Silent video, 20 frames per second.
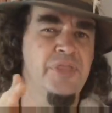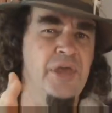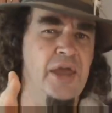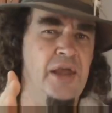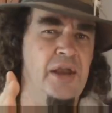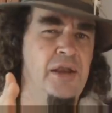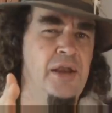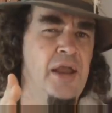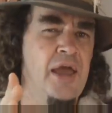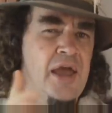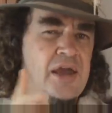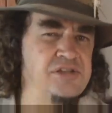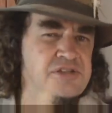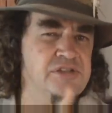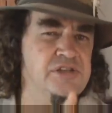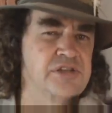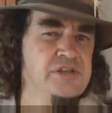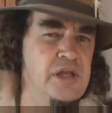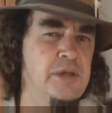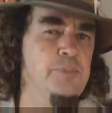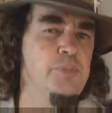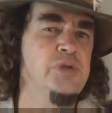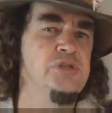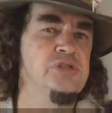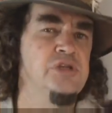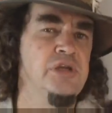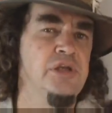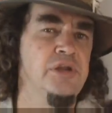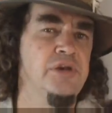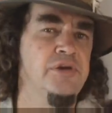But then, as the
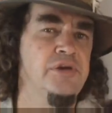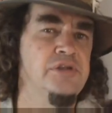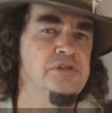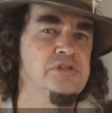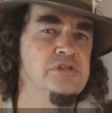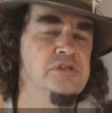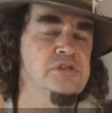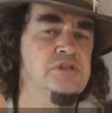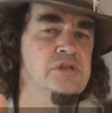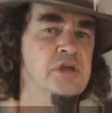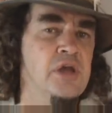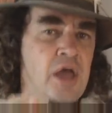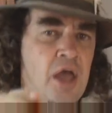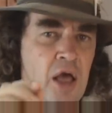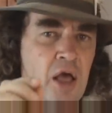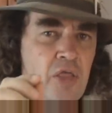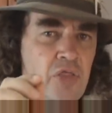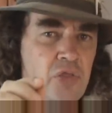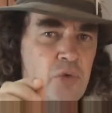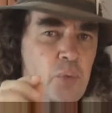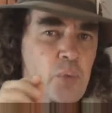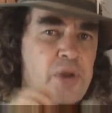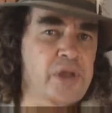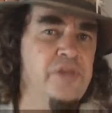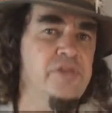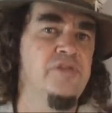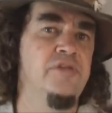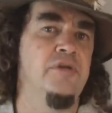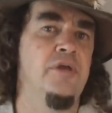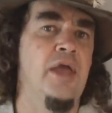temperature increases, the
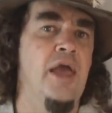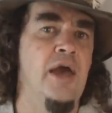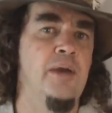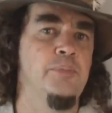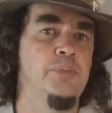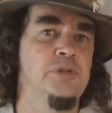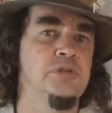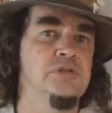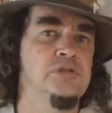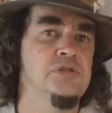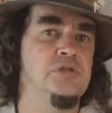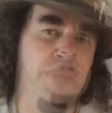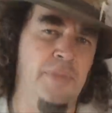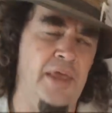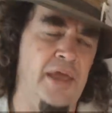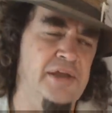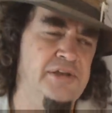weird thing happens.